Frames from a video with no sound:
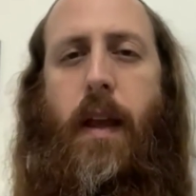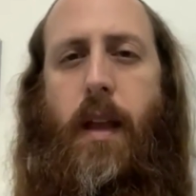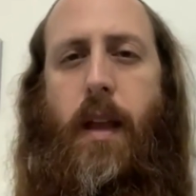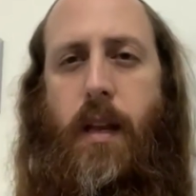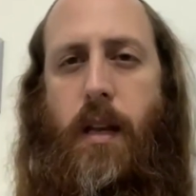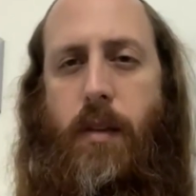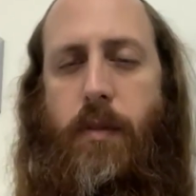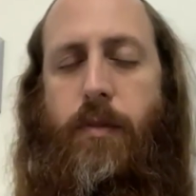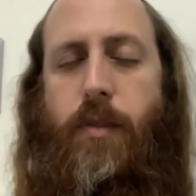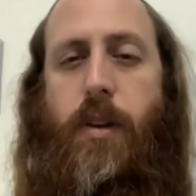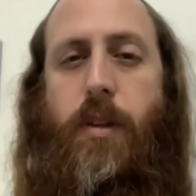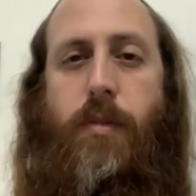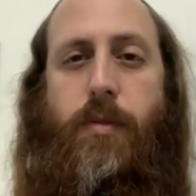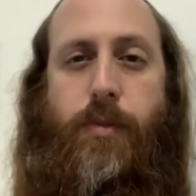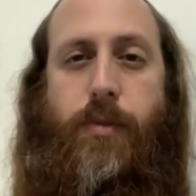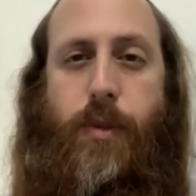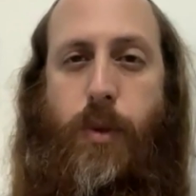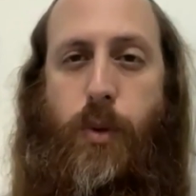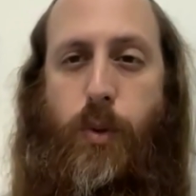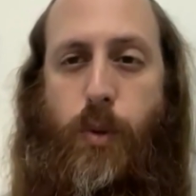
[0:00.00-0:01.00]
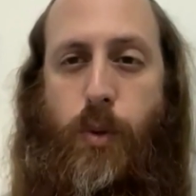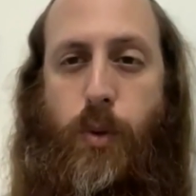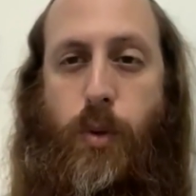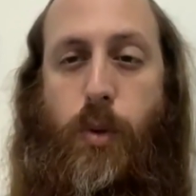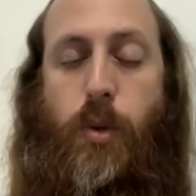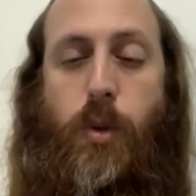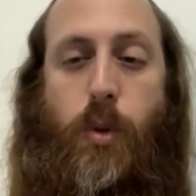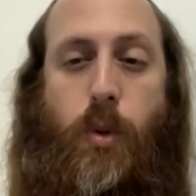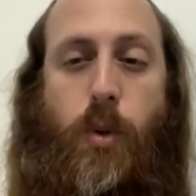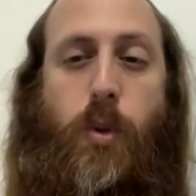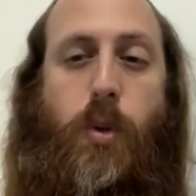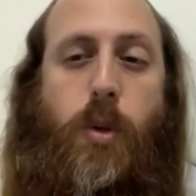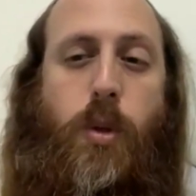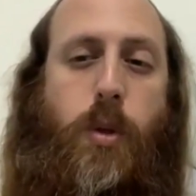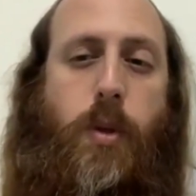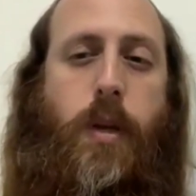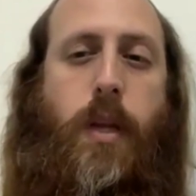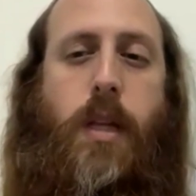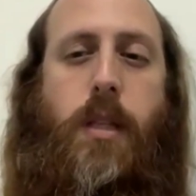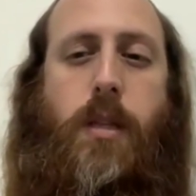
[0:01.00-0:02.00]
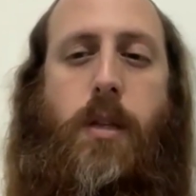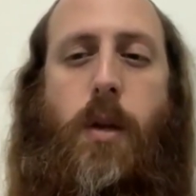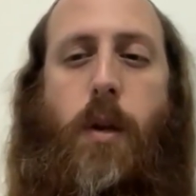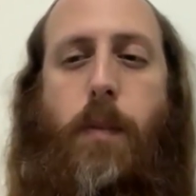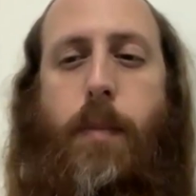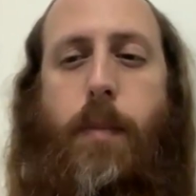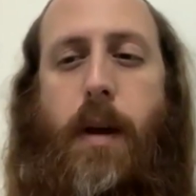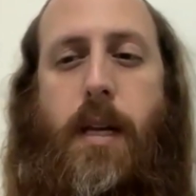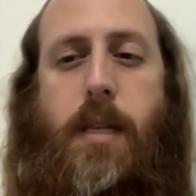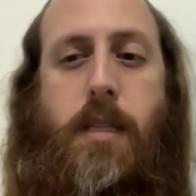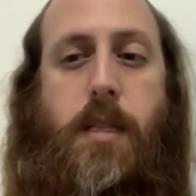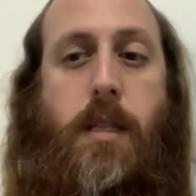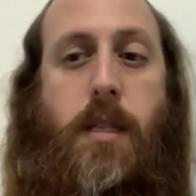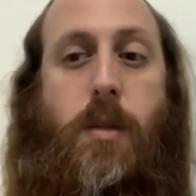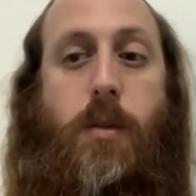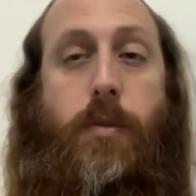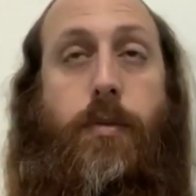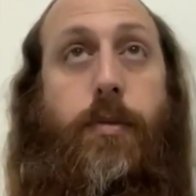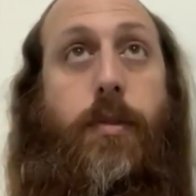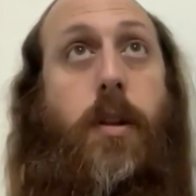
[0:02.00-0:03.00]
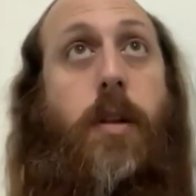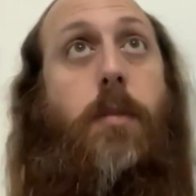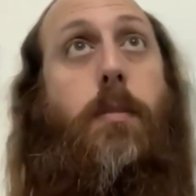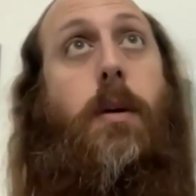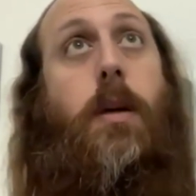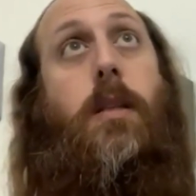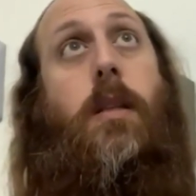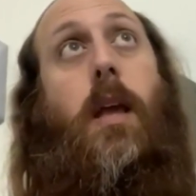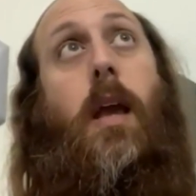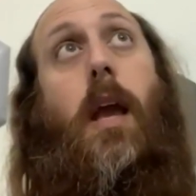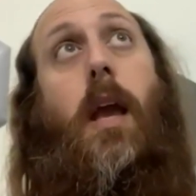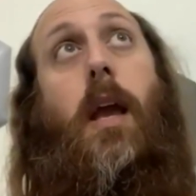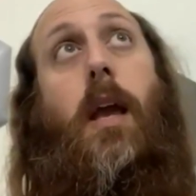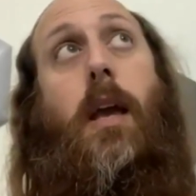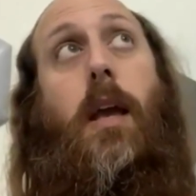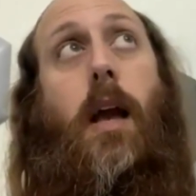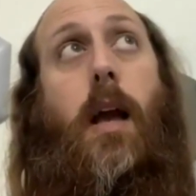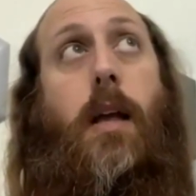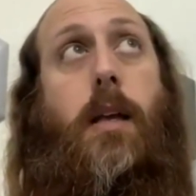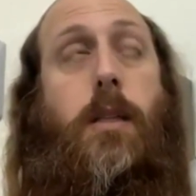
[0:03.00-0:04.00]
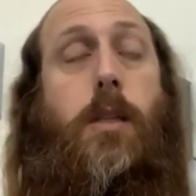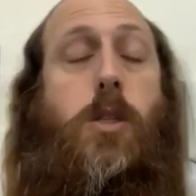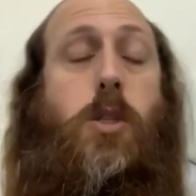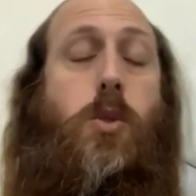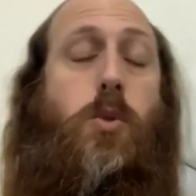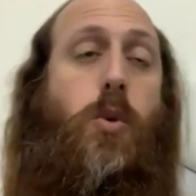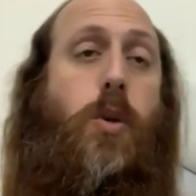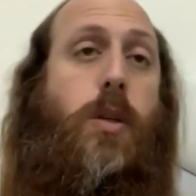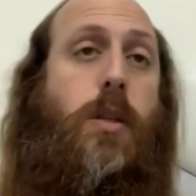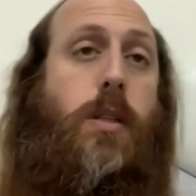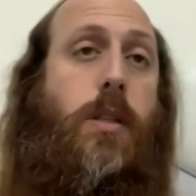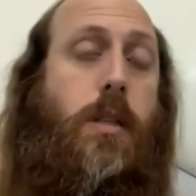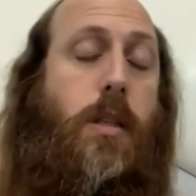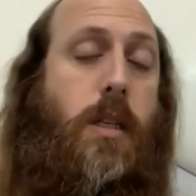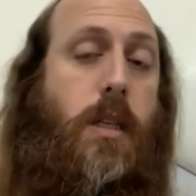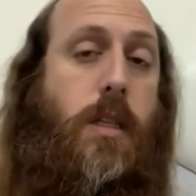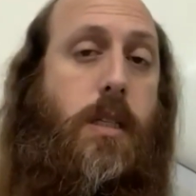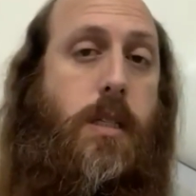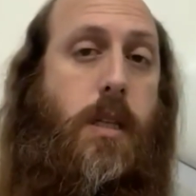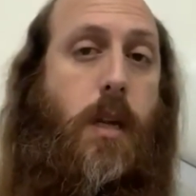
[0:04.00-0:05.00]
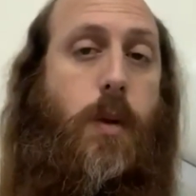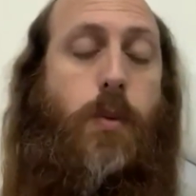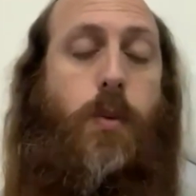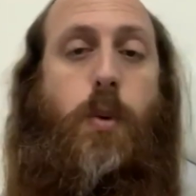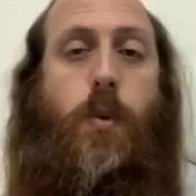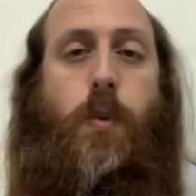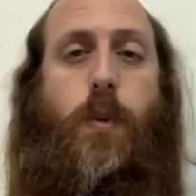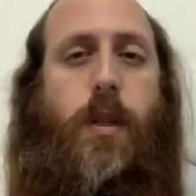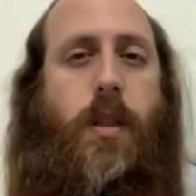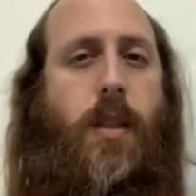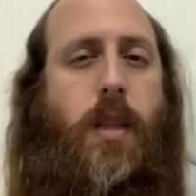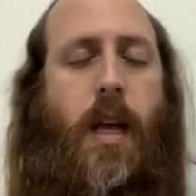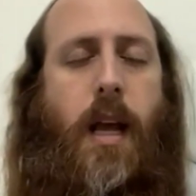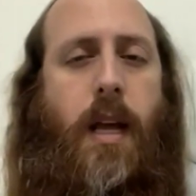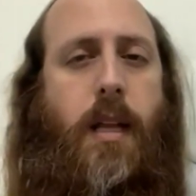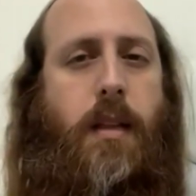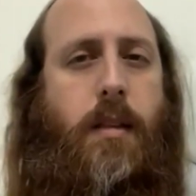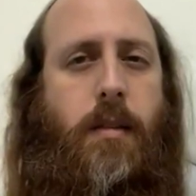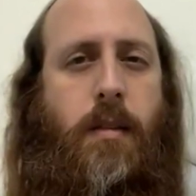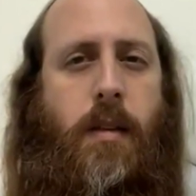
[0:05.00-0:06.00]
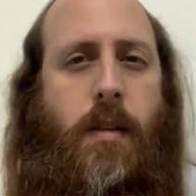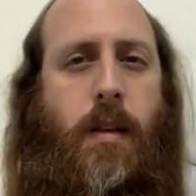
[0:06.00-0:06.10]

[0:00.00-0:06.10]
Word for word: And even if you do look at your past and you feel, but hey, I destroyed this, I ruined that,